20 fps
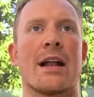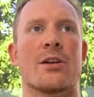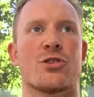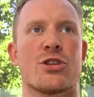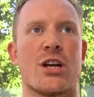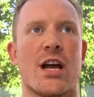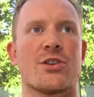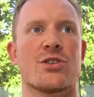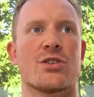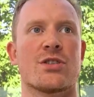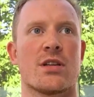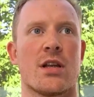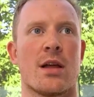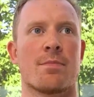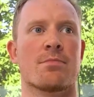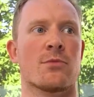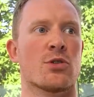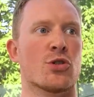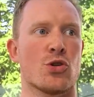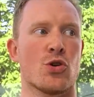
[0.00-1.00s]
changes
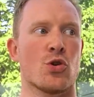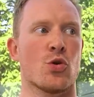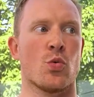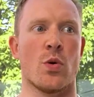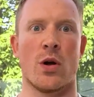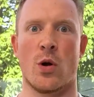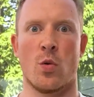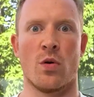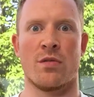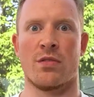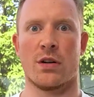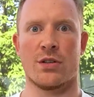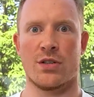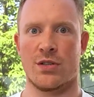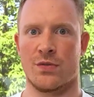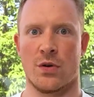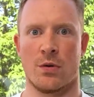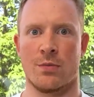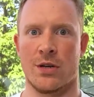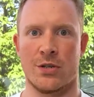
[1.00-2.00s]
them to equivalents
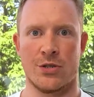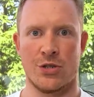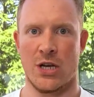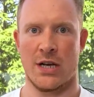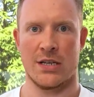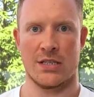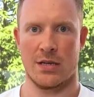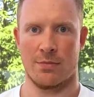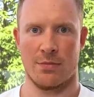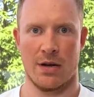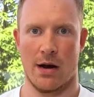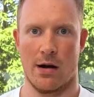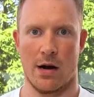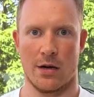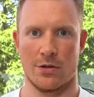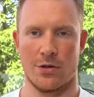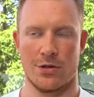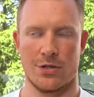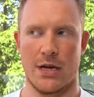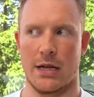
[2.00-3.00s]
from a GSM
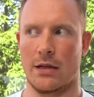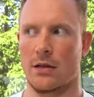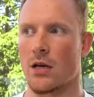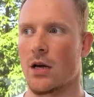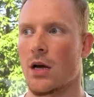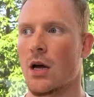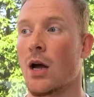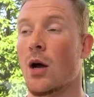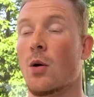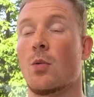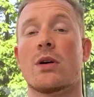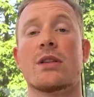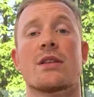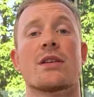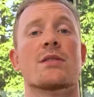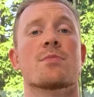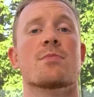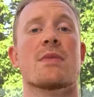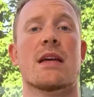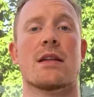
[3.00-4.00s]
character set. What
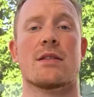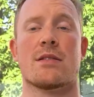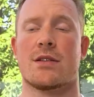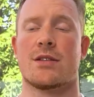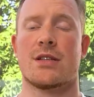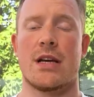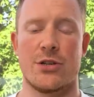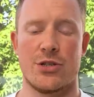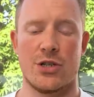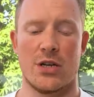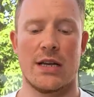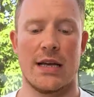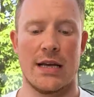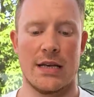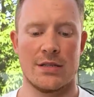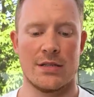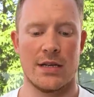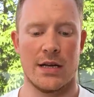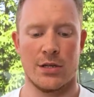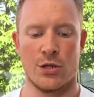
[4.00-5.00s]
this means essentially
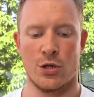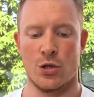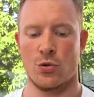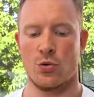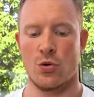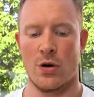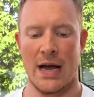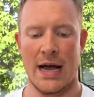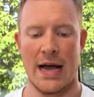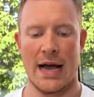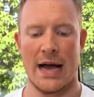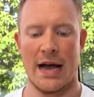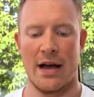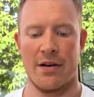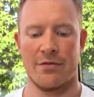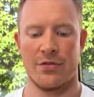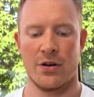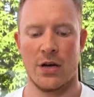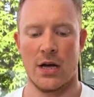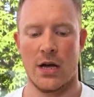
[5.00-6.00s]
is that you
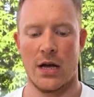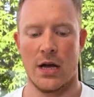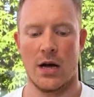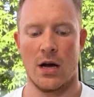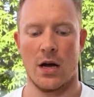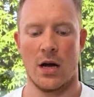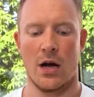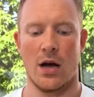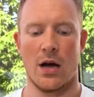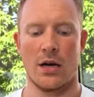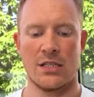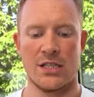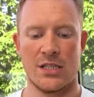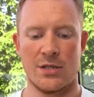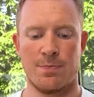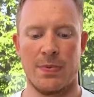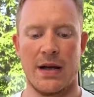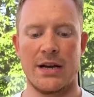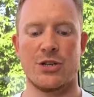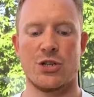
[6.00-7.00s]
have a
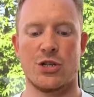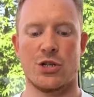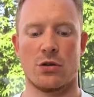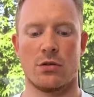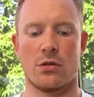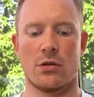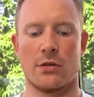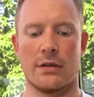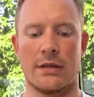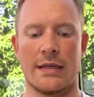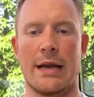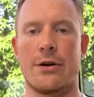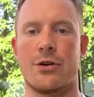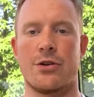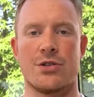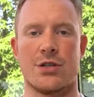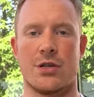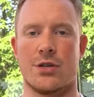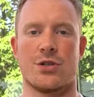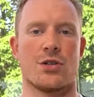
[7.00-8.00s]
special
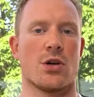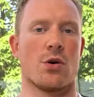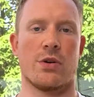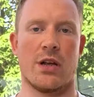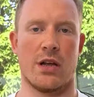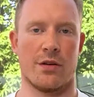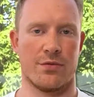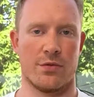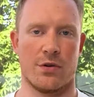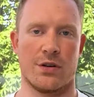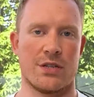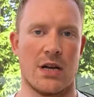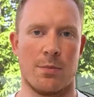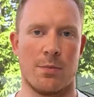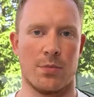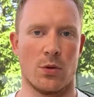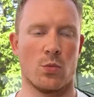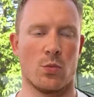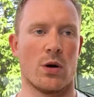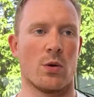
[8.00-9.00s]
letters in Estonian, for
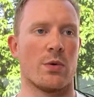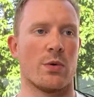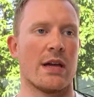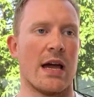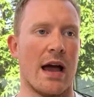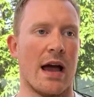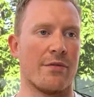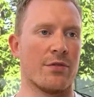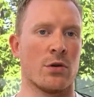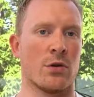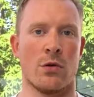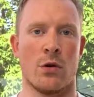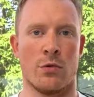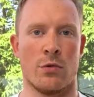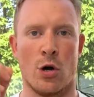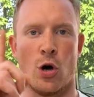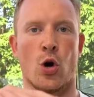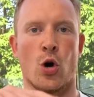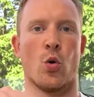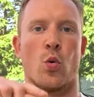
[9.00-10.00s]
example, where we have, an
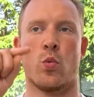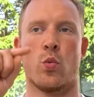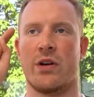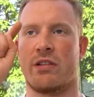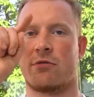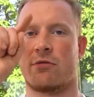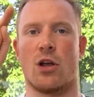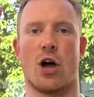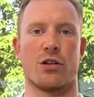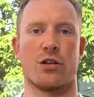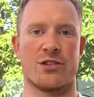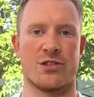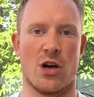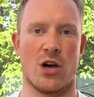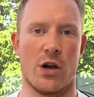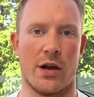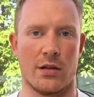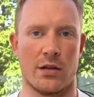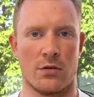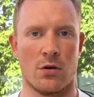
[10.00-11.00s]
O with dots
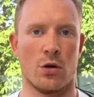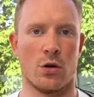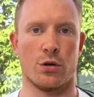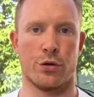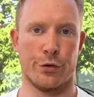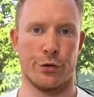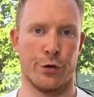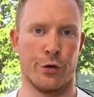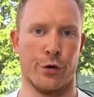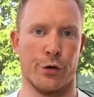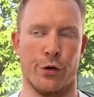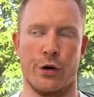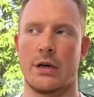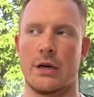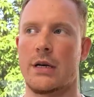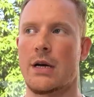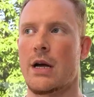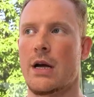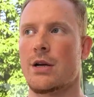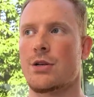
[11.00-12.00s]
on it called Ö.
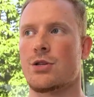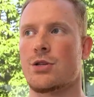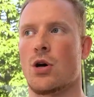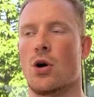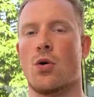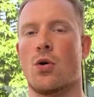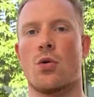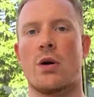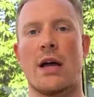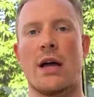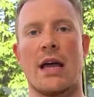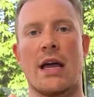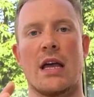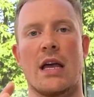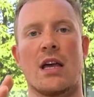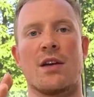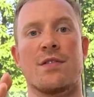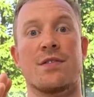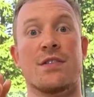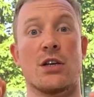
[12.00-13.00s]
So
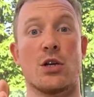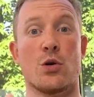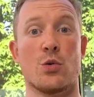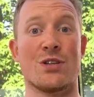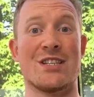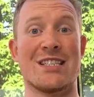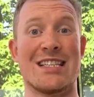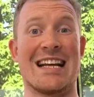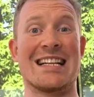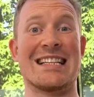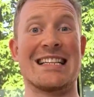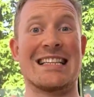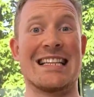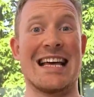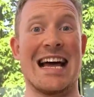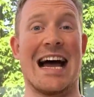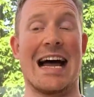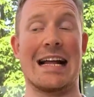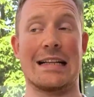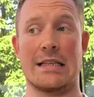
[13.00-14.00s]
if you send
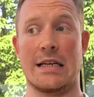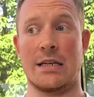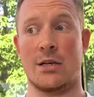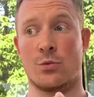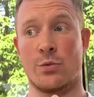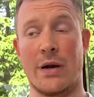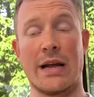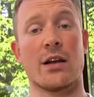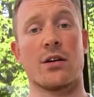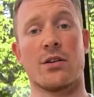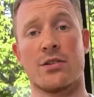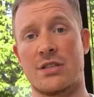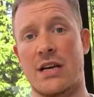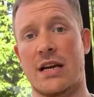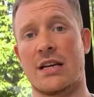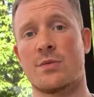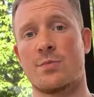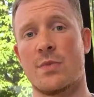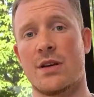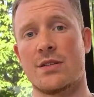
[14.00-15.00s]
that in a regular
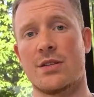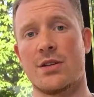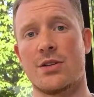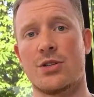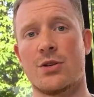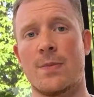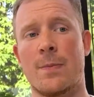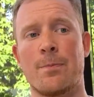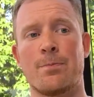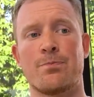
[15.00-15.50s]
text message,